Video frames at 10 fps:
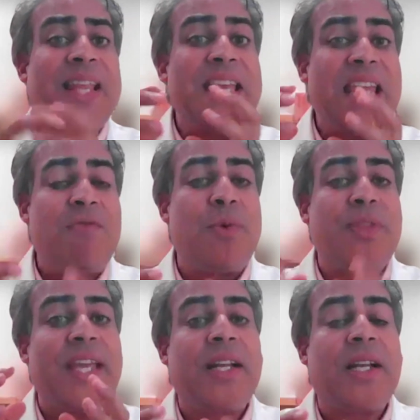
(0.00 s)
Even
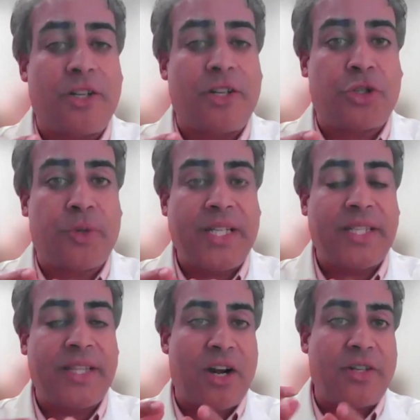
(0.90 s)
within
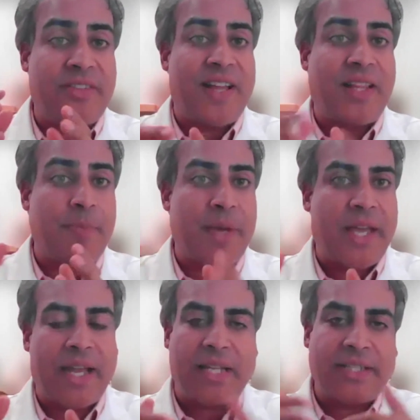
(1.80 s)
countries that are
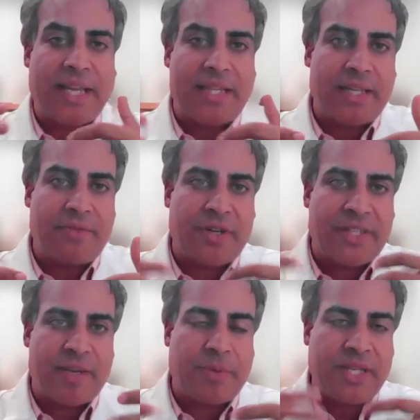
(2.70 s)
developing, and I'll take for
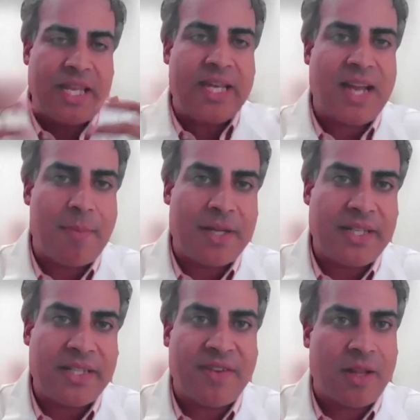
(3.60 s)
example, the
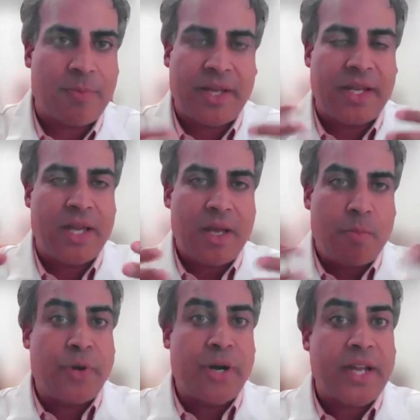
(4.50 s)
economically developing
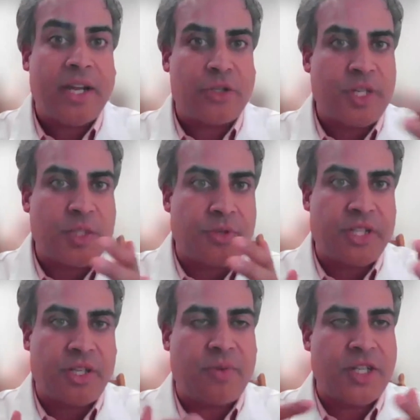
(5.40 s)
BRIC countries,
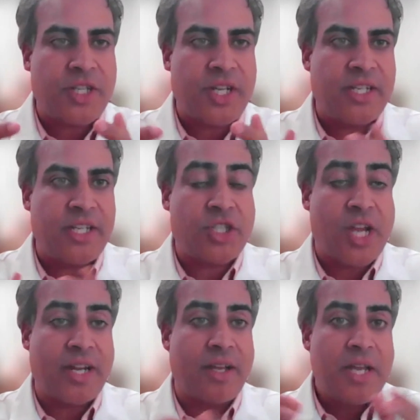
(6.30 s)
Brazil, Russia, India,
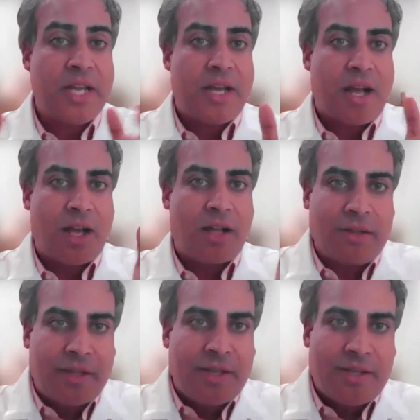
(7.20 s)
China.
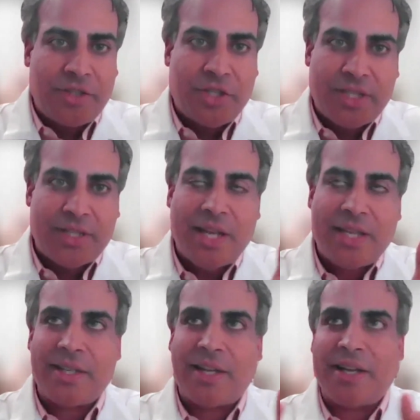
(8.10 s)
Just
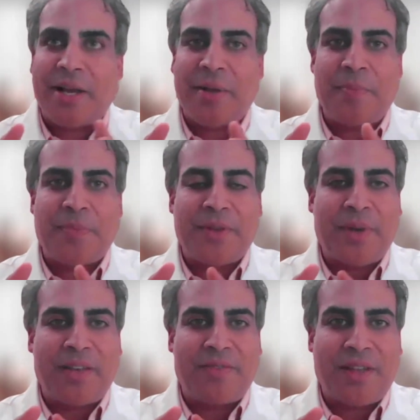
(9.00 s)
as a
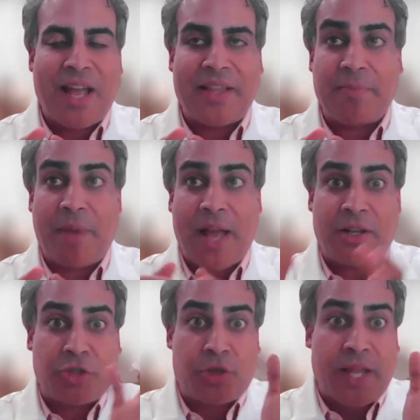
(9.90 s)
way of highlighting my
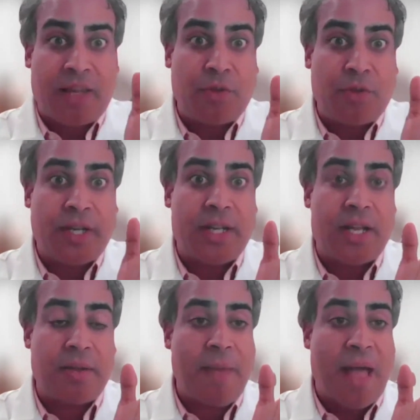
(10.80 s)
culture, like if you look
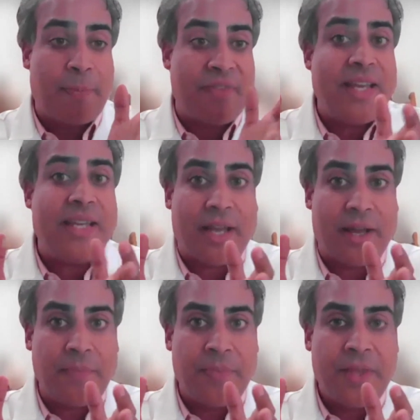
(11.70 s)
at a map of
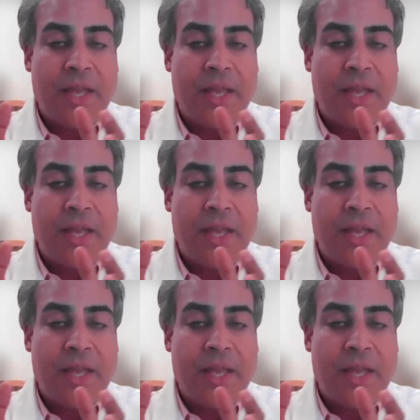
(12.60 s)
India,